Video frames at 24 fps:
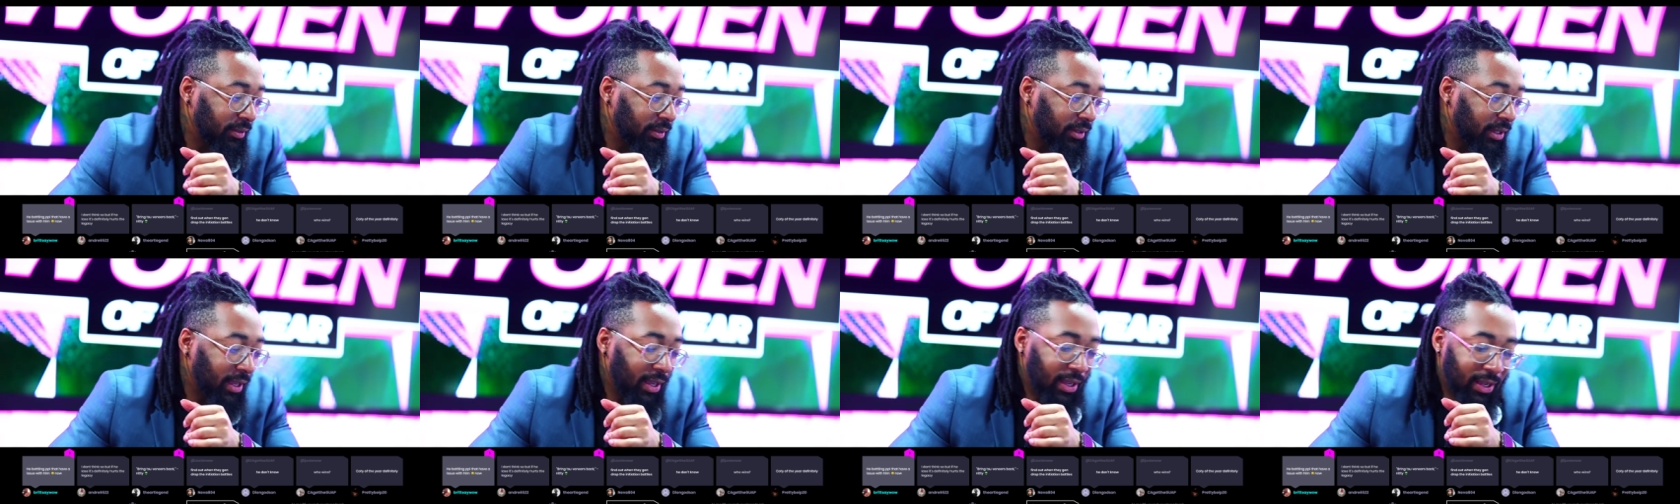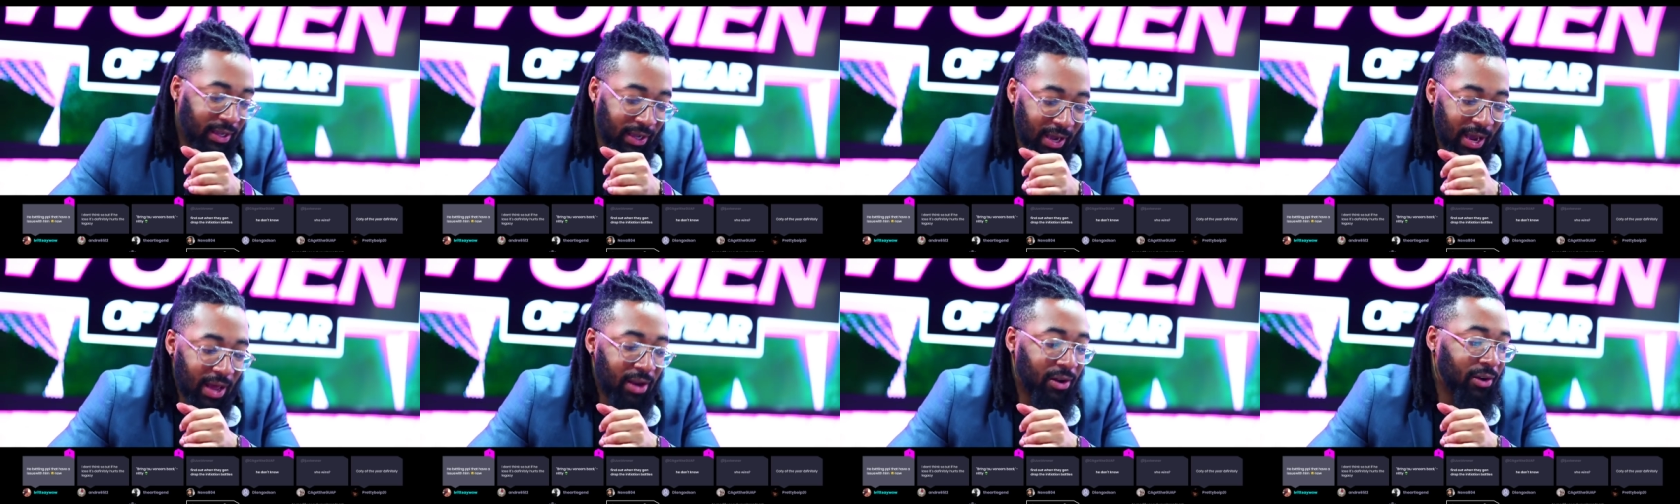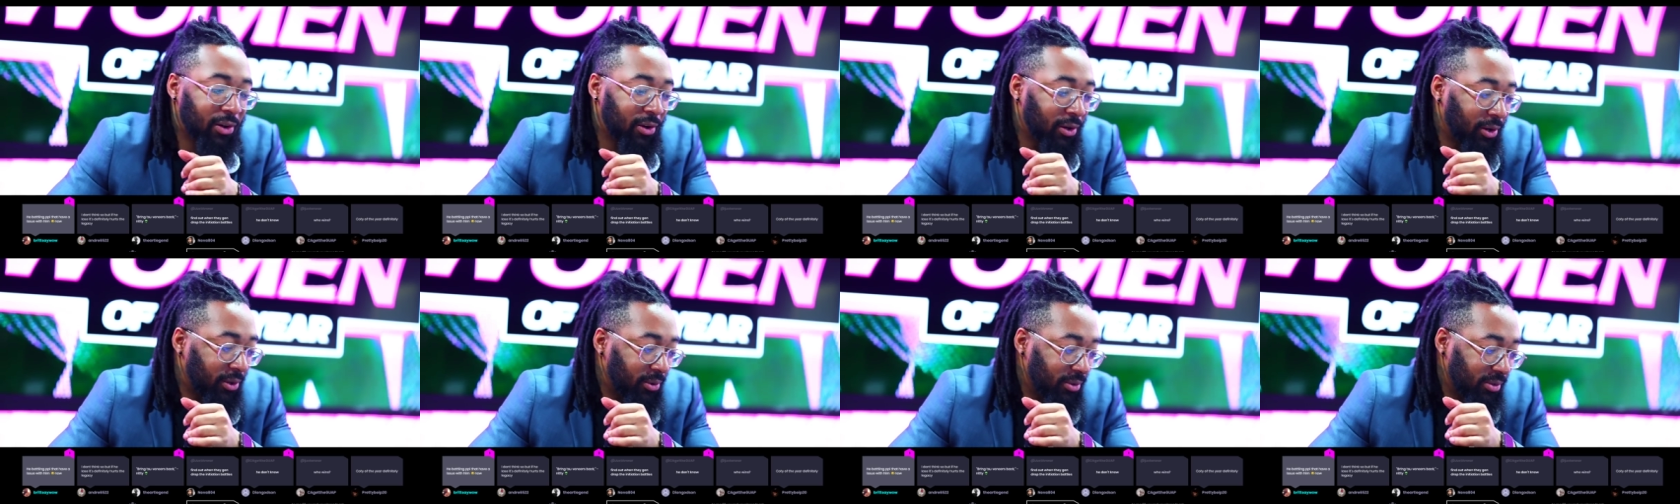and
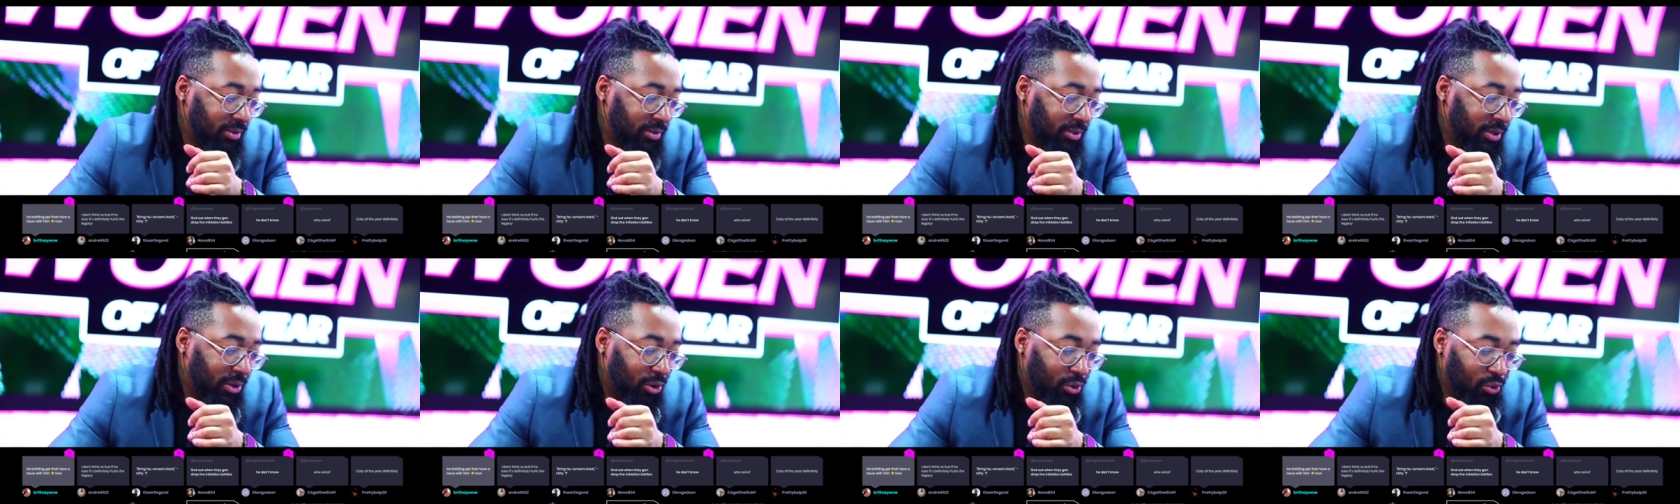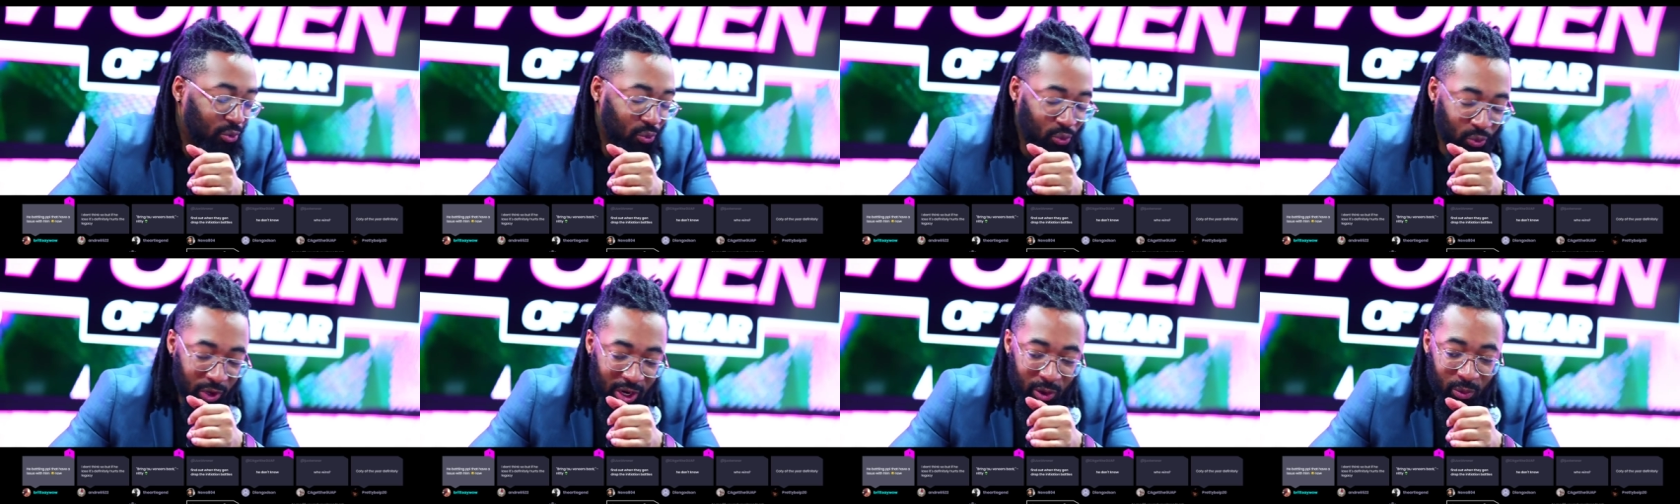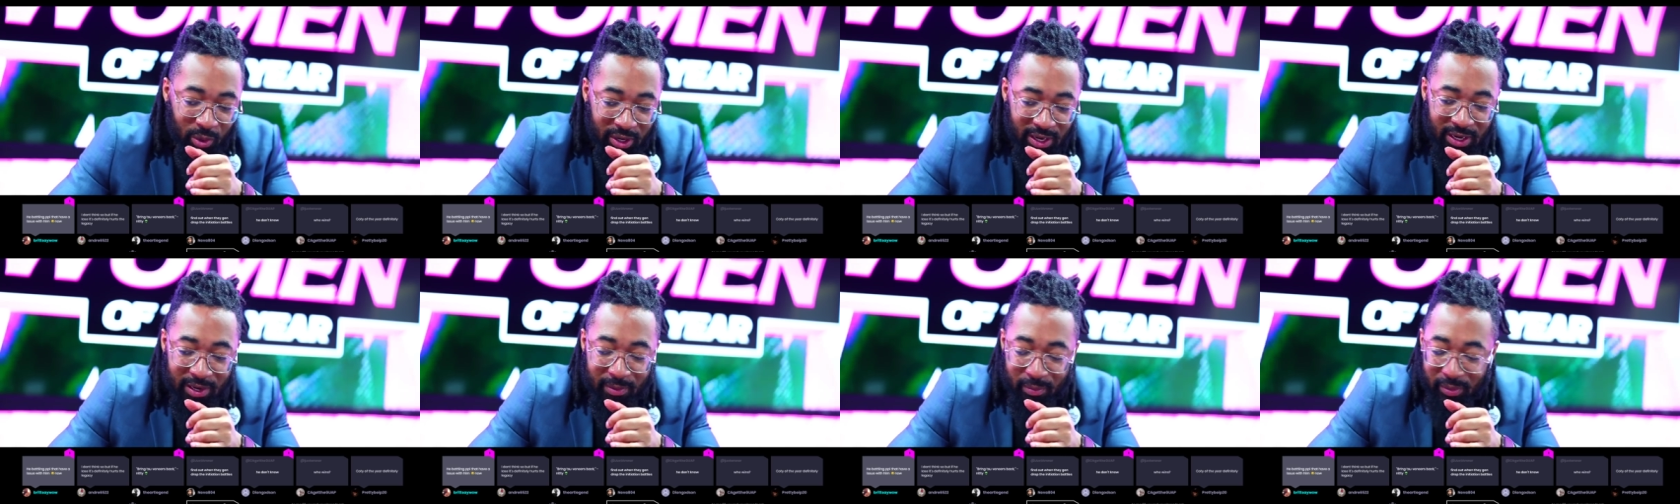Calico? Where
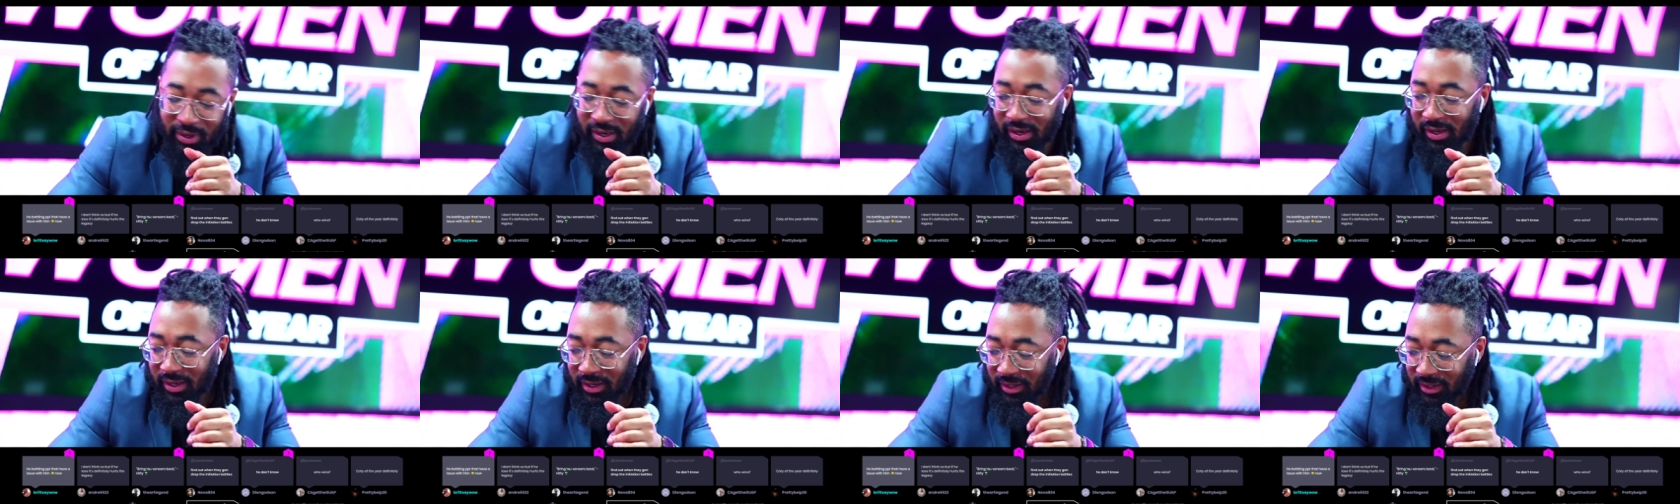would he be?